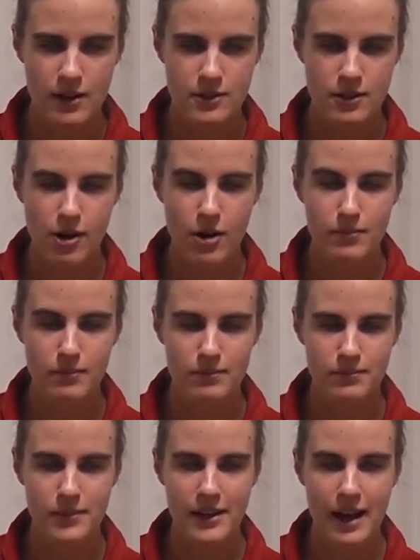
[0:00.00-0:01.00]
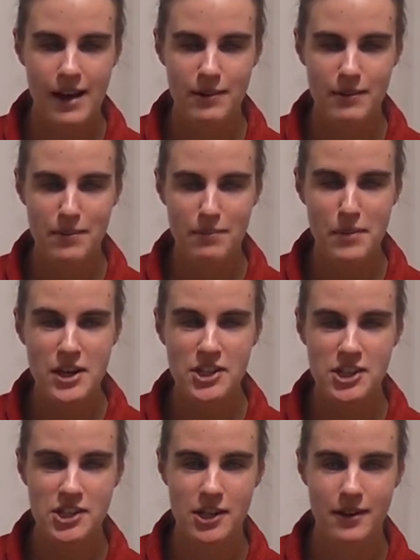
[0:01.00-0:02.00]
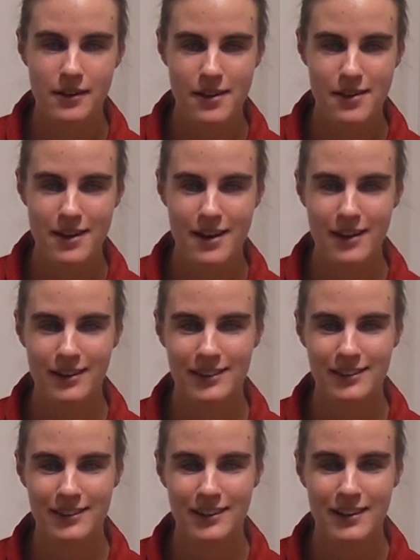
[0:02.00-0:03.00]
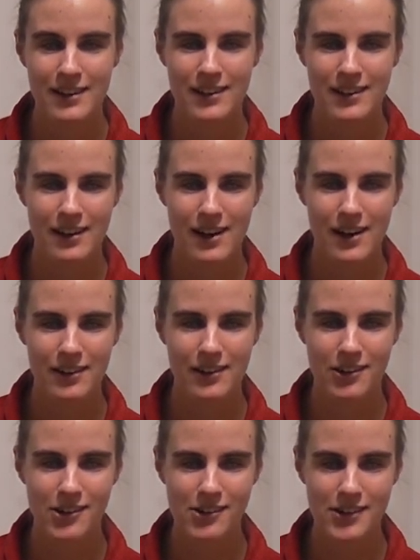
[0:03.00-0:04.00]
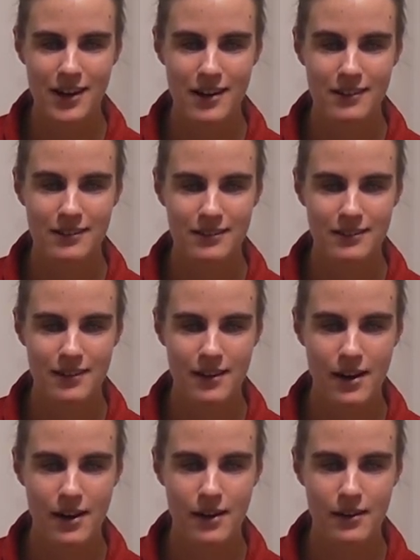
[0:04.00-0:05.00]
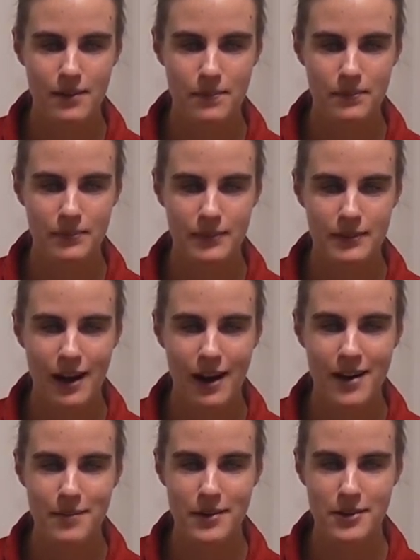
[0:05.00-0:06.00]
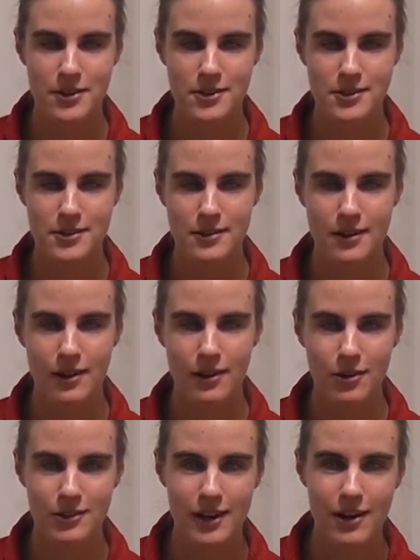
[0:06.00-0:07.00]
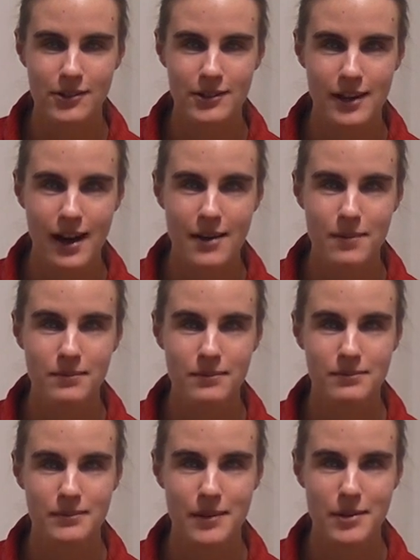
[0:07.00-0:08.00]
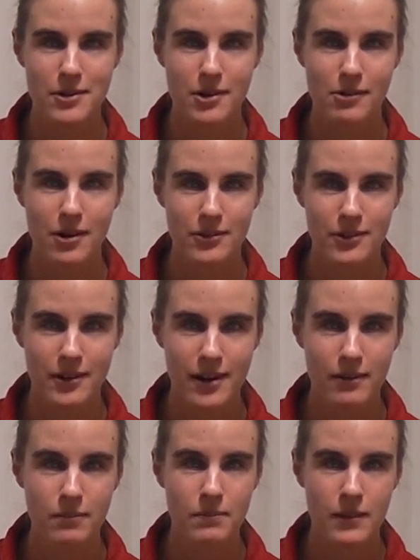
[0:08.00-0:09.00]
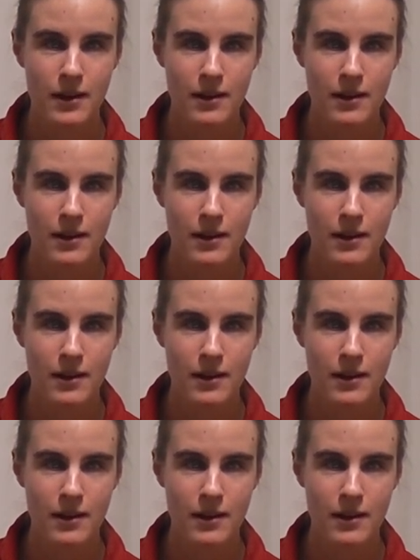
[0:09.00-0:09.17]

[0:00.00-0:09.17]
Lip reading: So what did I really miss in the corona time and this lockdown time, maybe you are wondering?